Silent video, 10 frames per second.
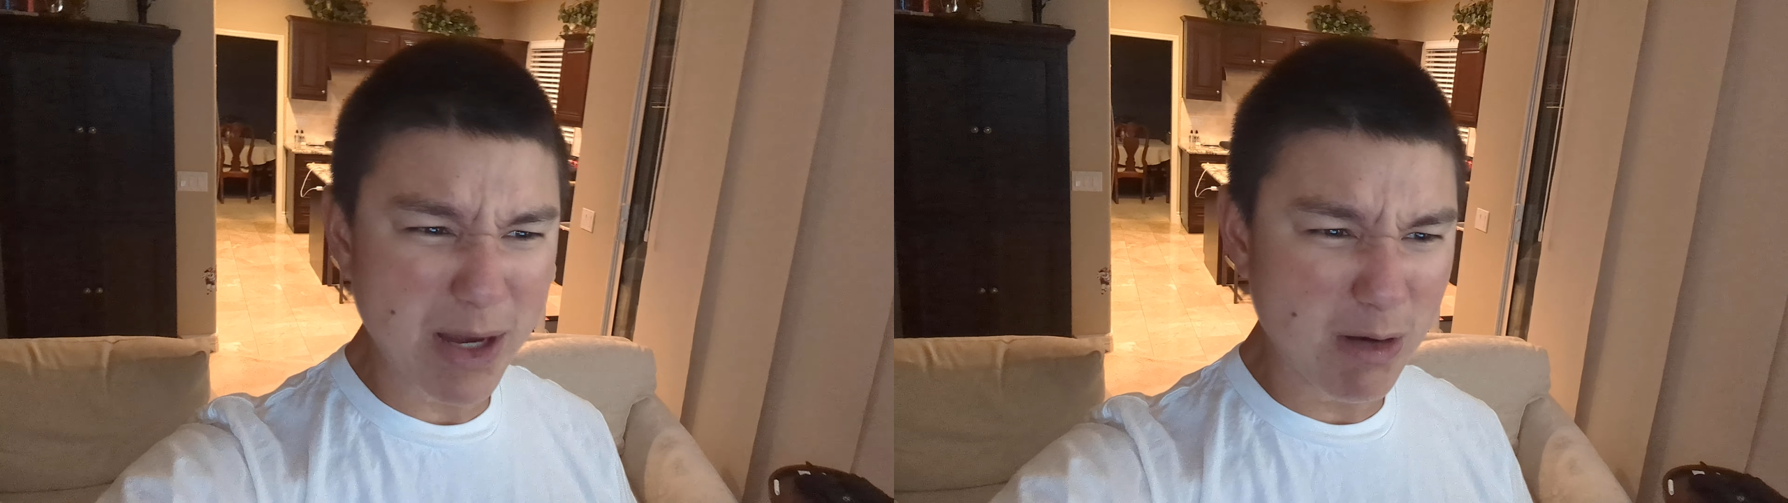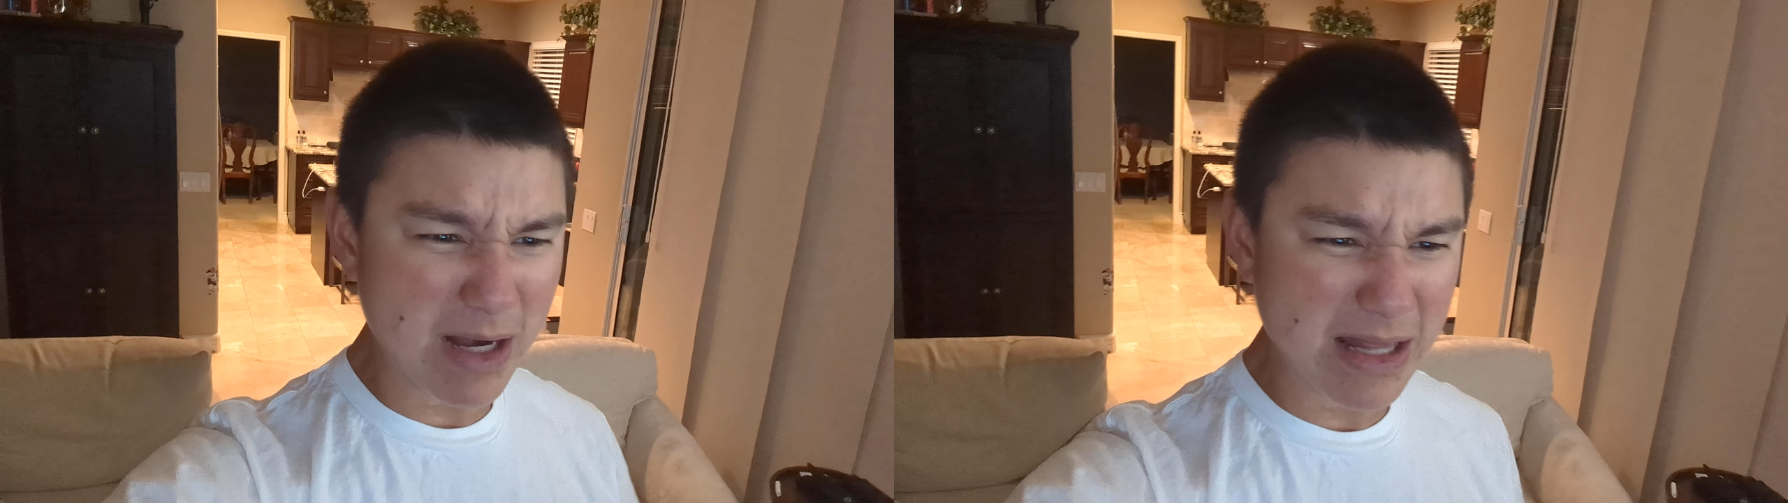
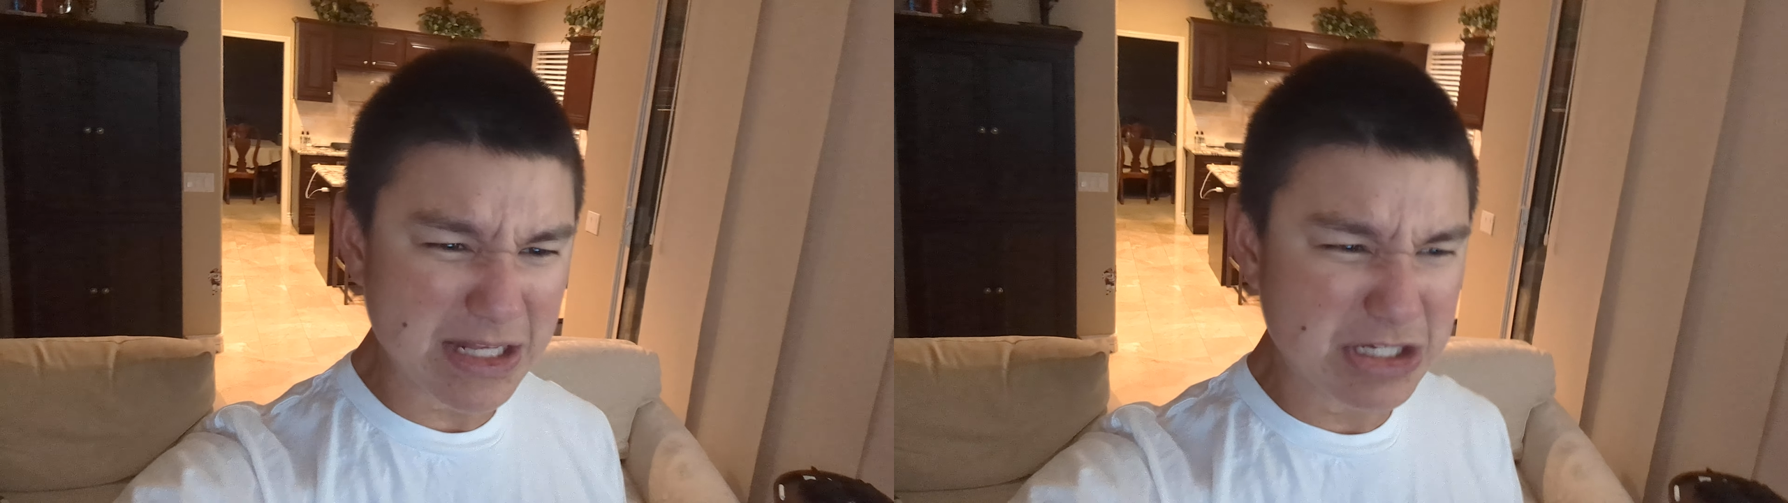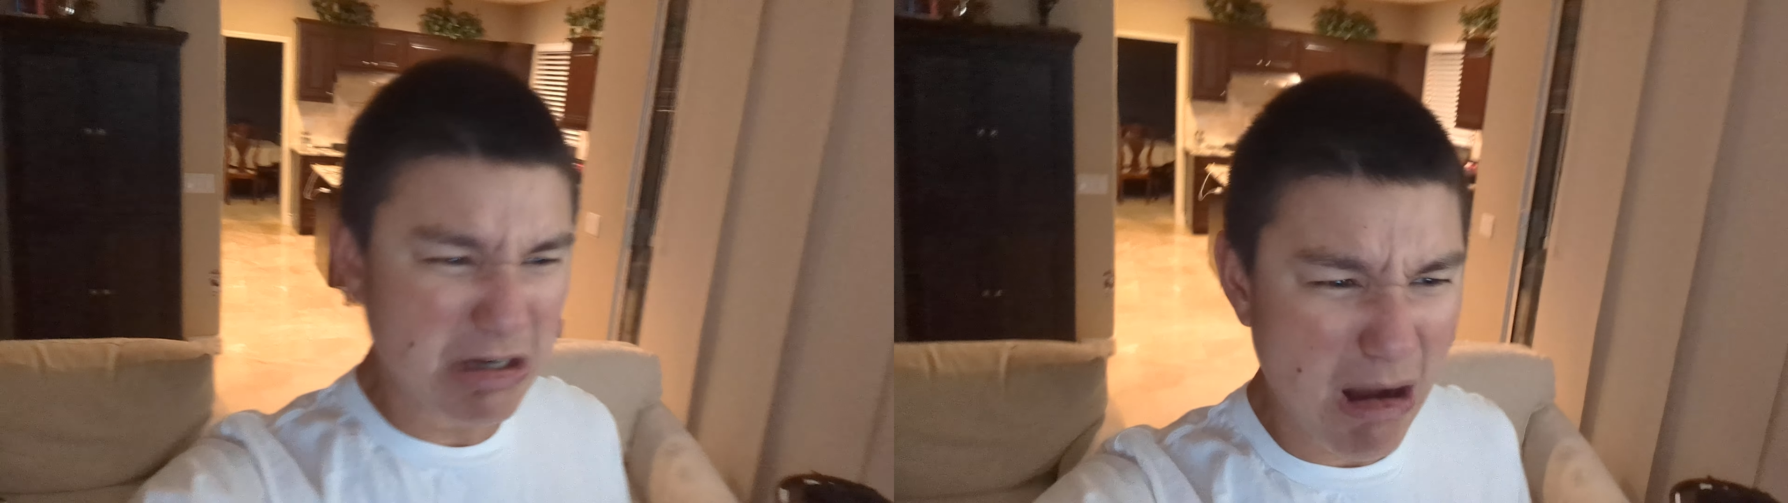period
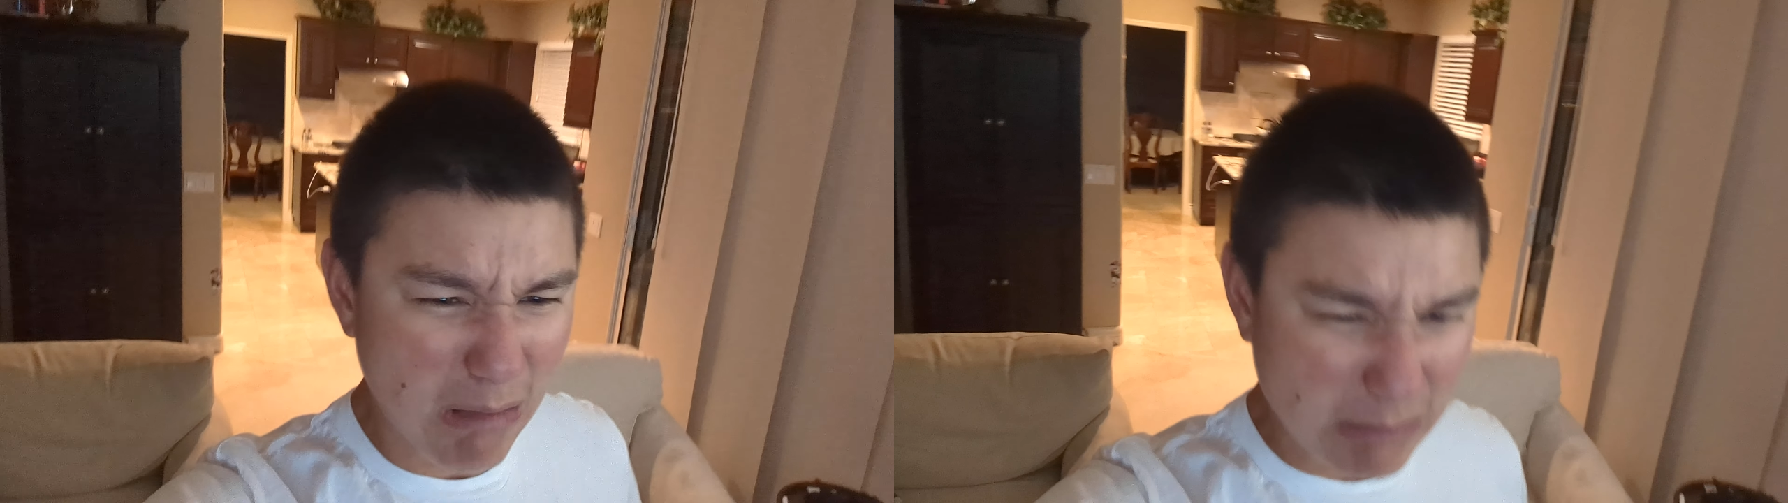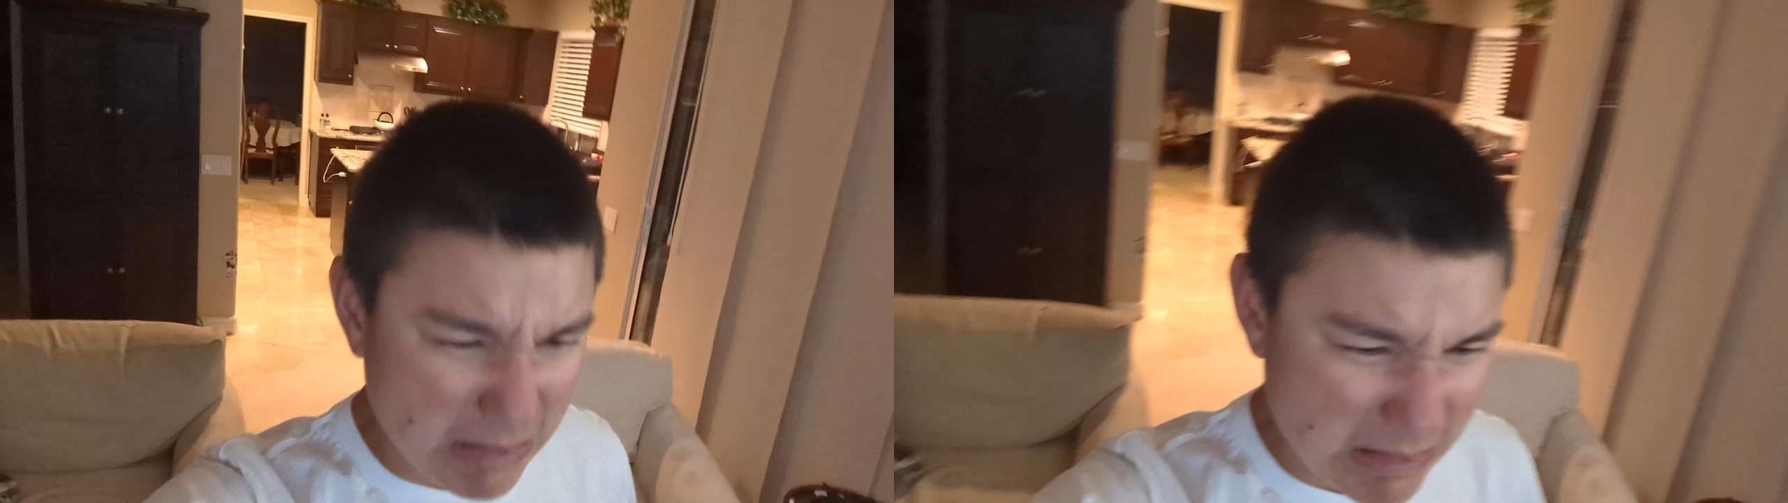and the
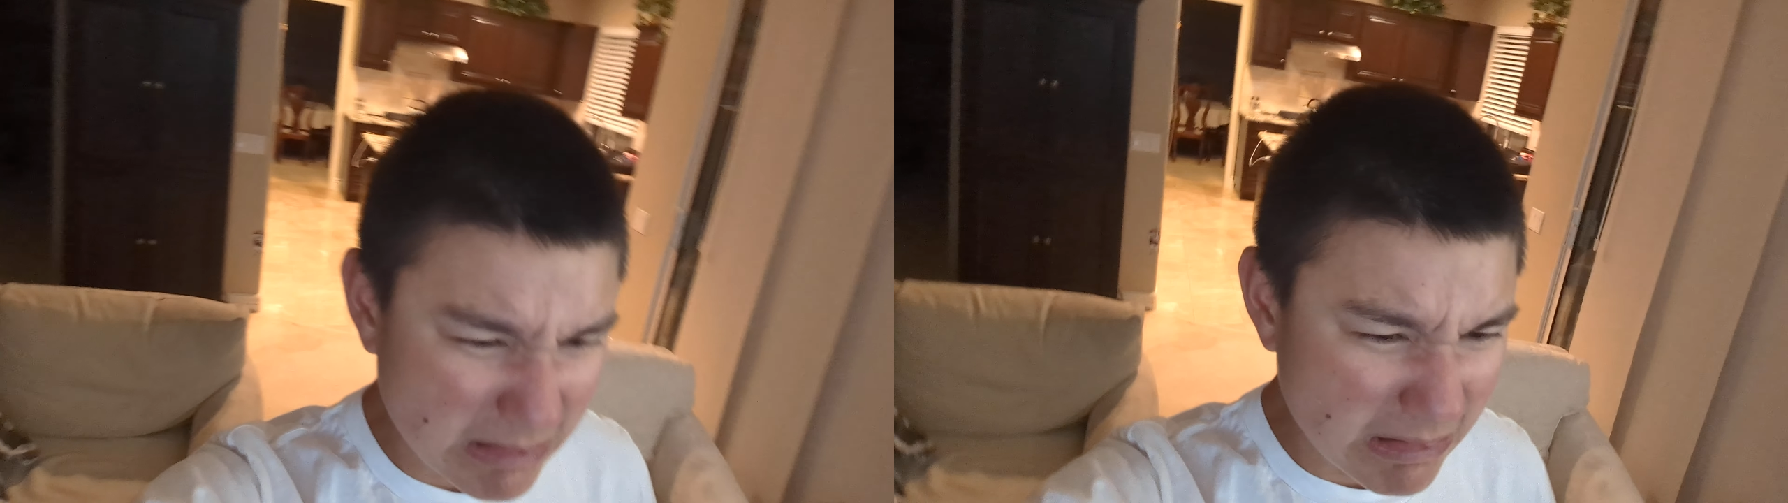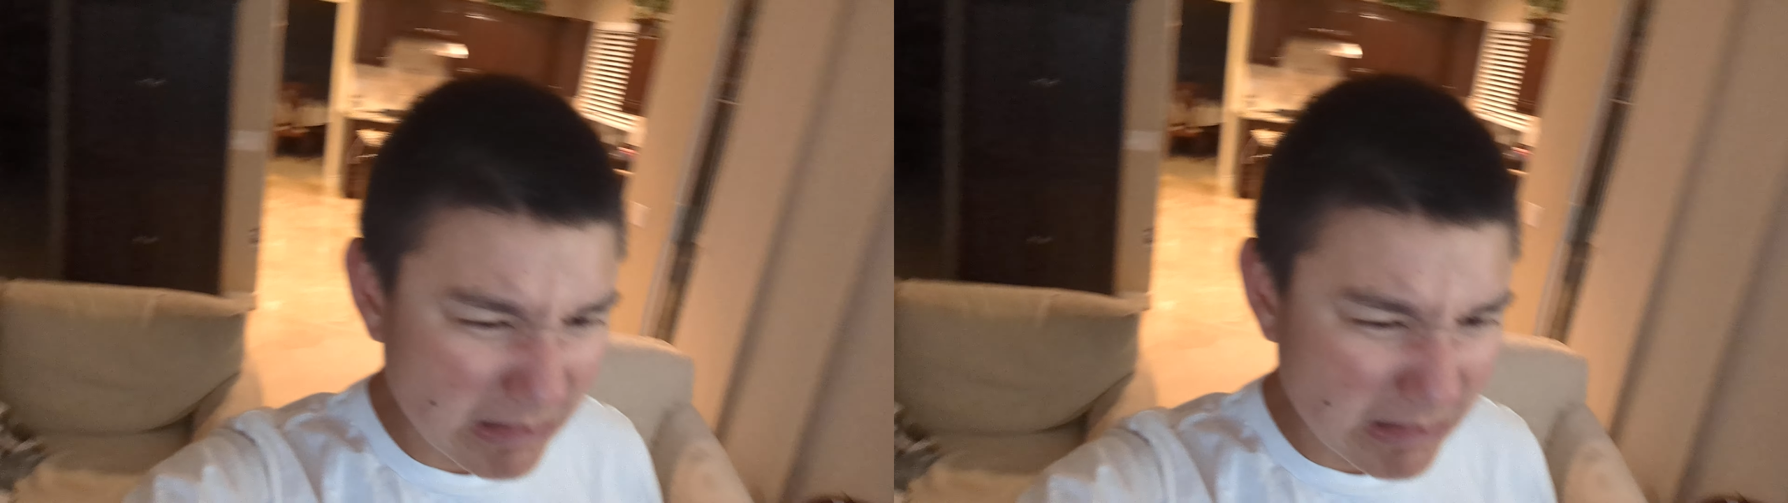choked.